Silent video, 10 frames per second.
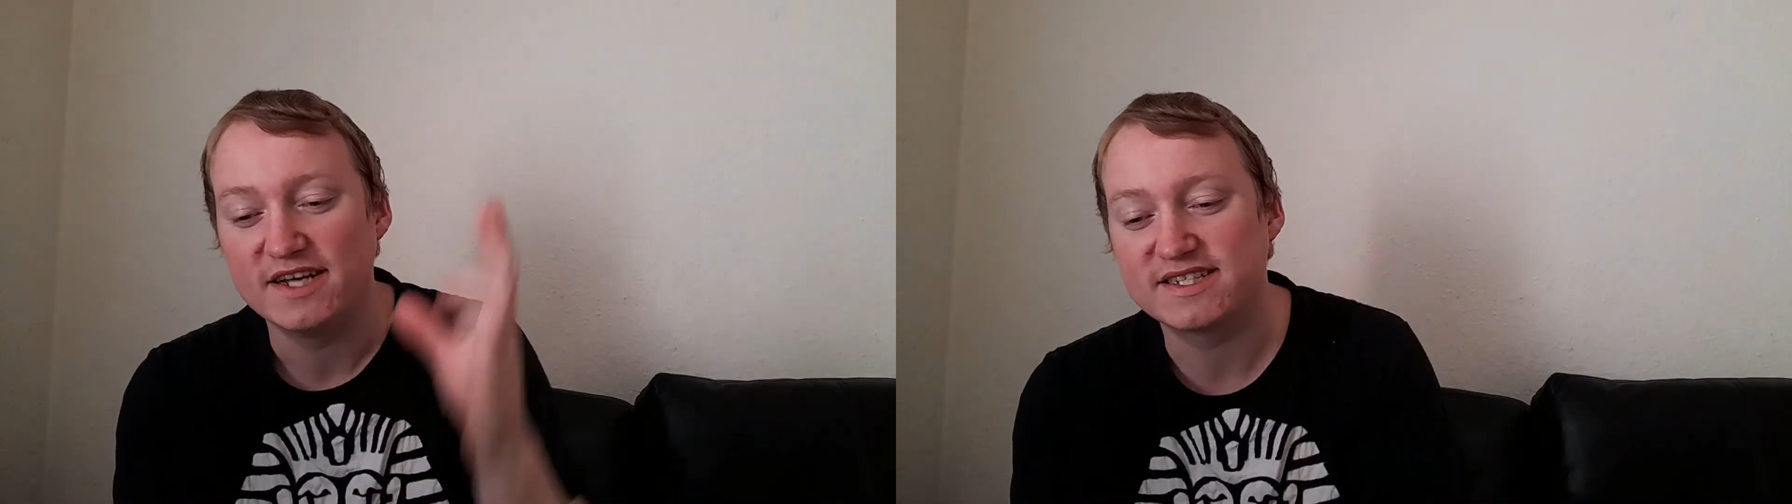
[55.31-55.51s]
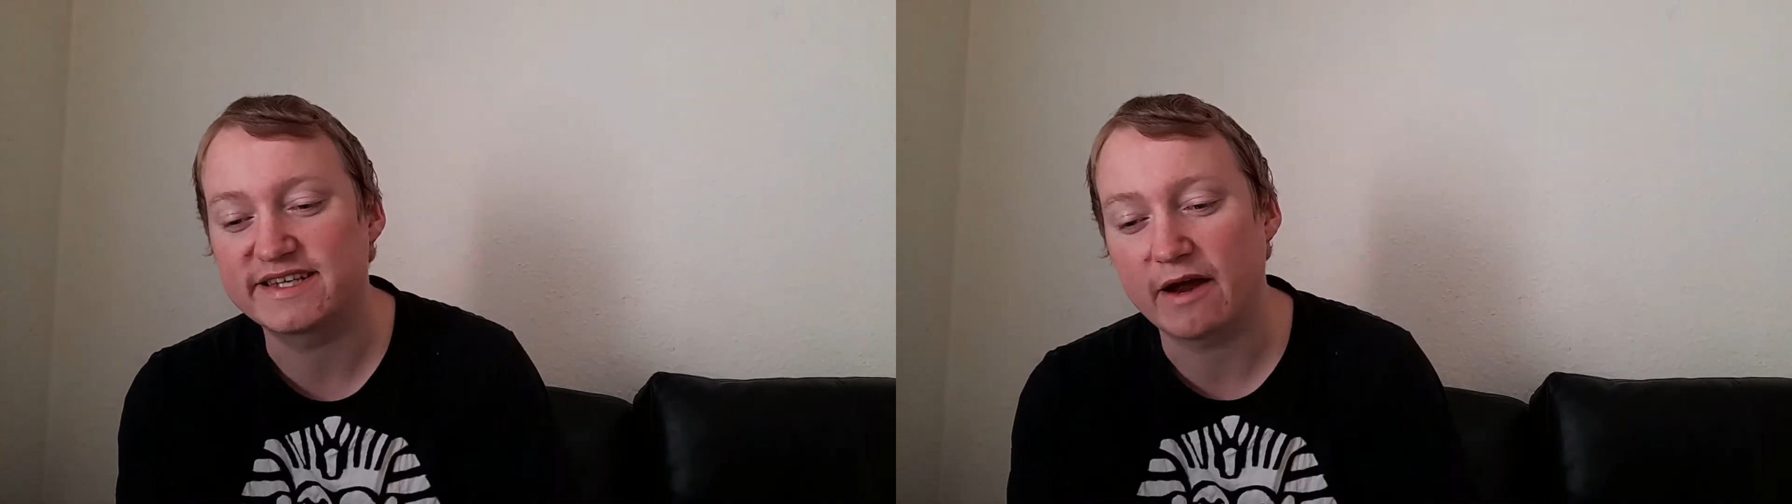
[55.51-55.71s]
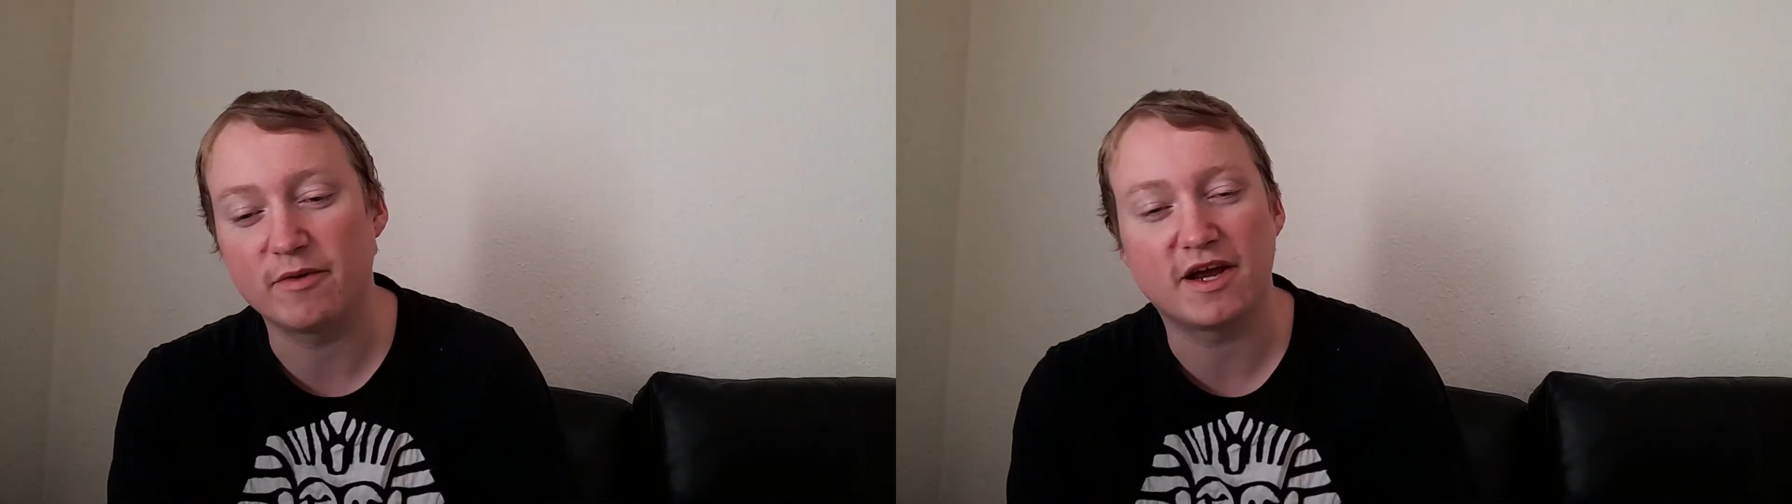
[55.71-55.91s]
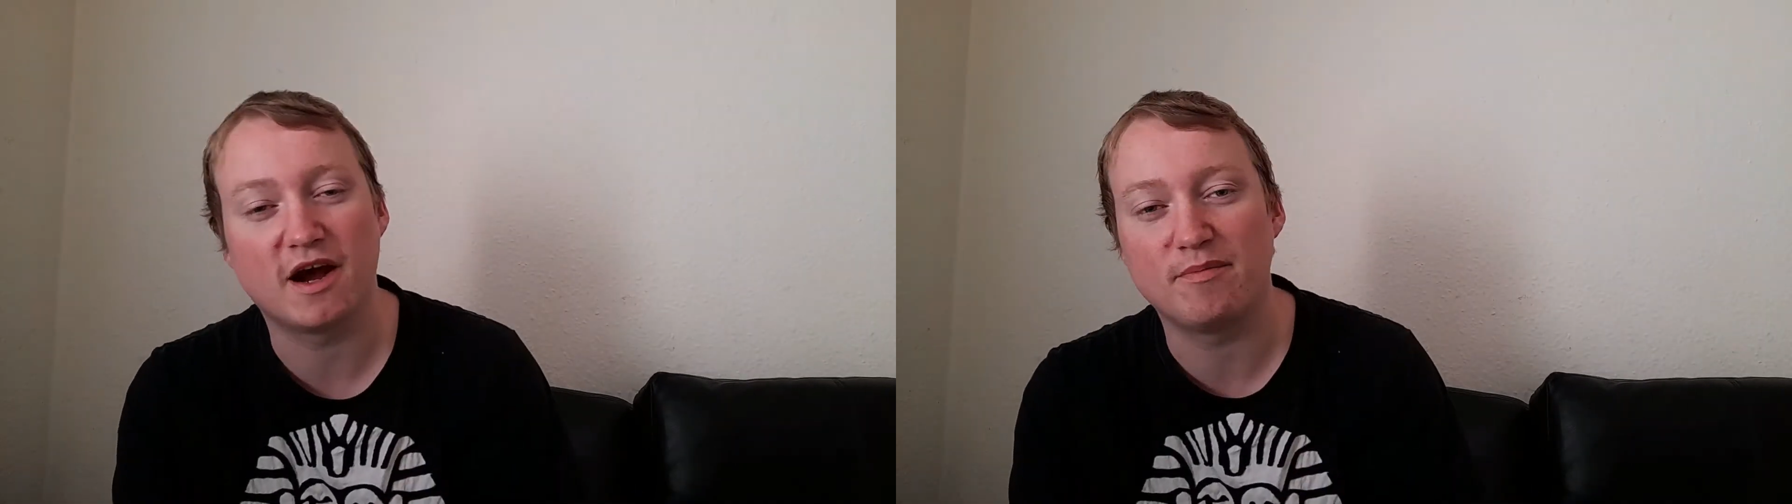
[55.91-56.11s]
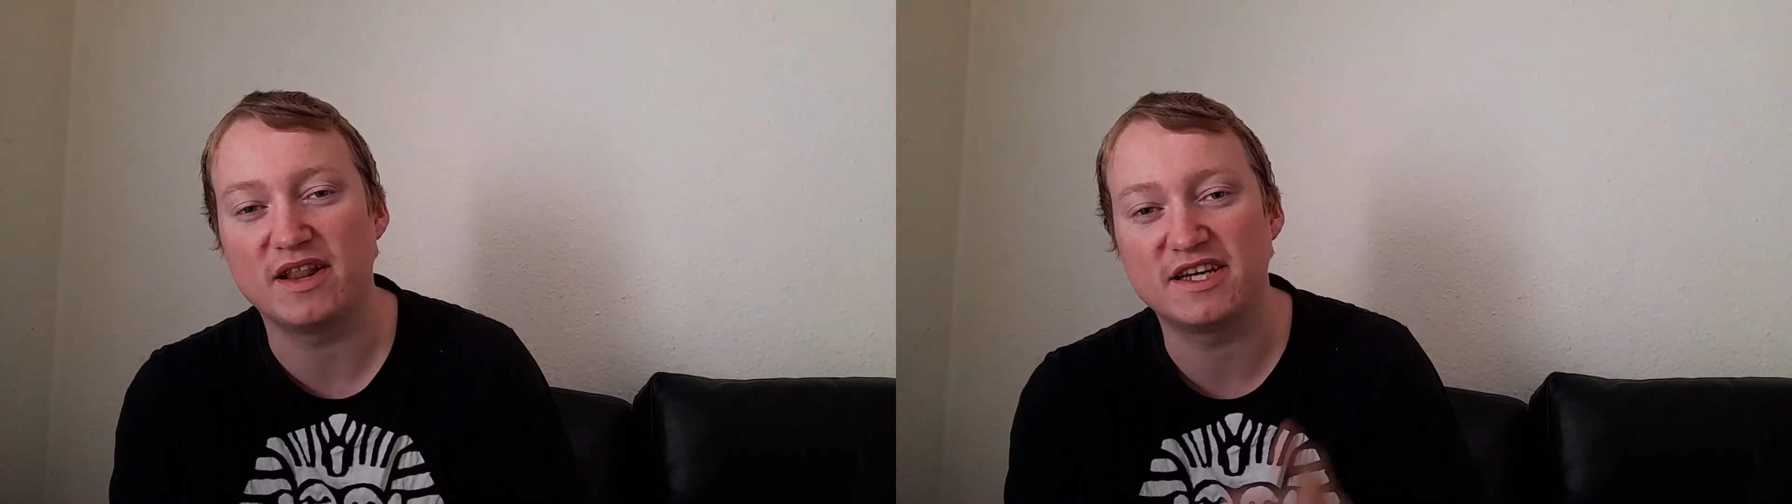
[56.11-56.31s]
Scary
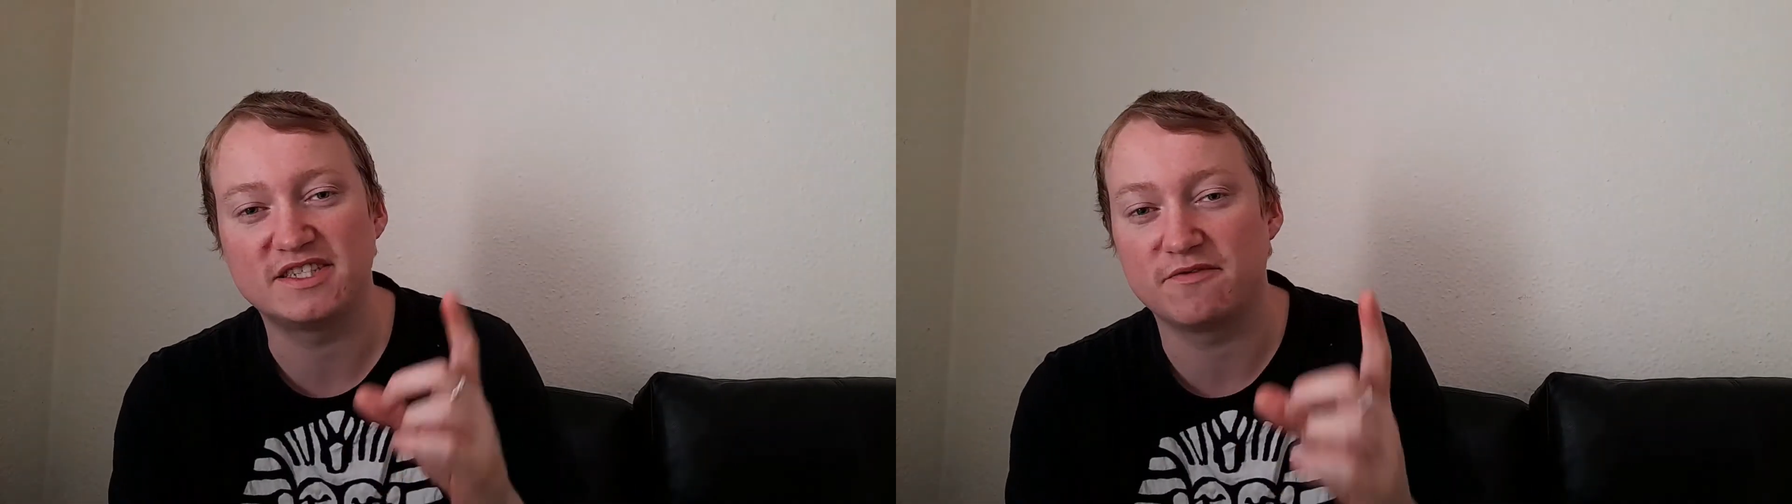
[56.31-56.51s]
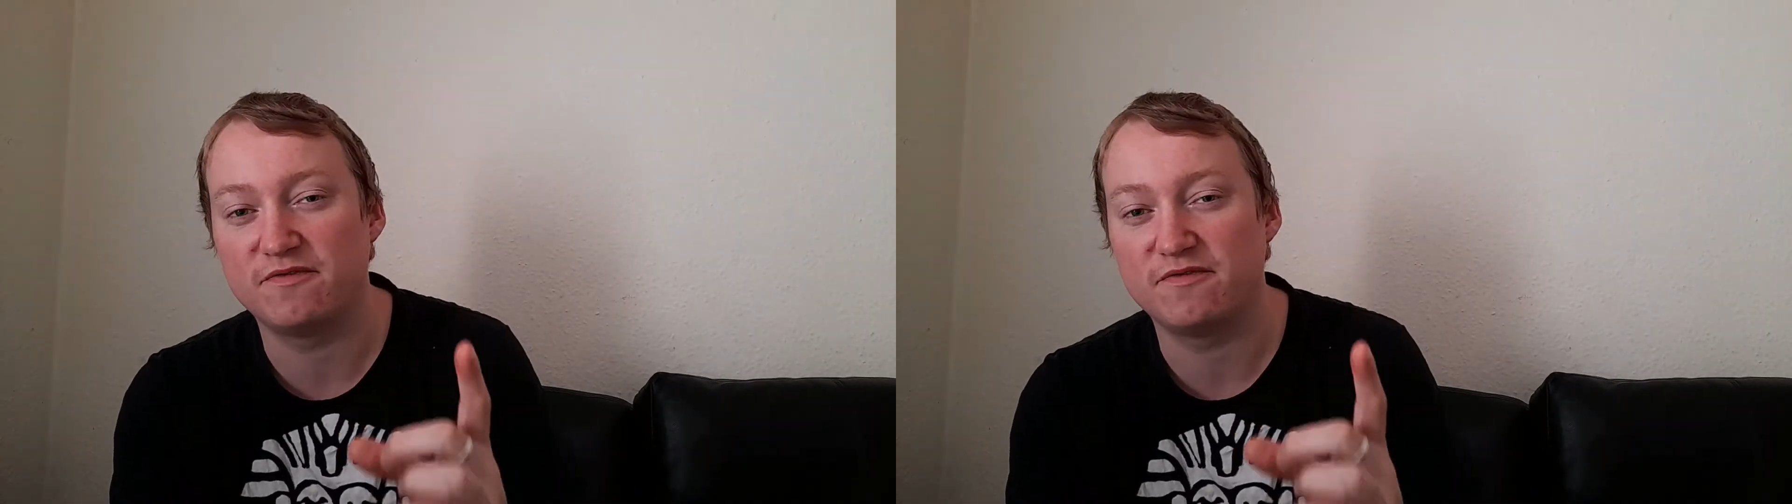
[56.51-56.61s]
compilation